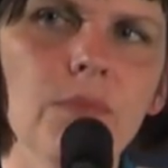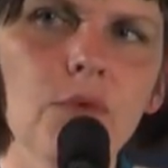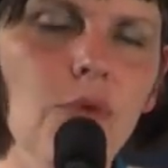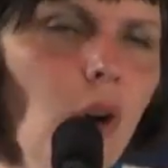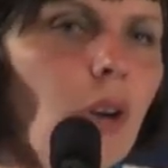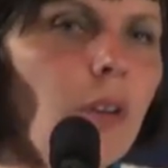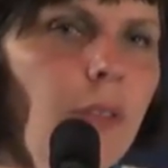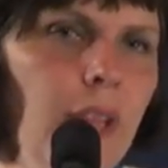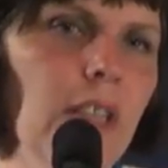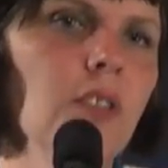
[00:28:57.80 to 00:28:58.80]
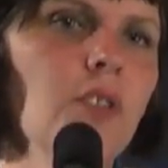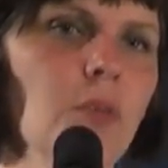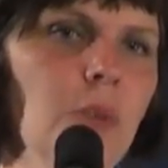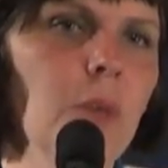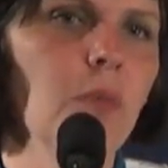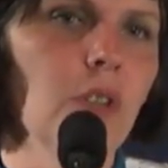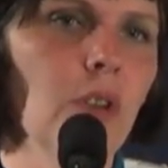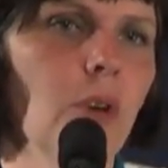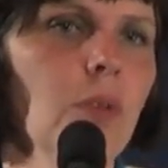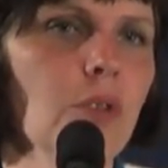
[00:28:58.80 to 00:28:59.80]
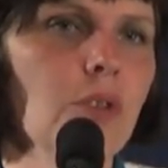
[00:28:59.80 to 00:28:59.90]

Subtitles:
wrong things to people that go into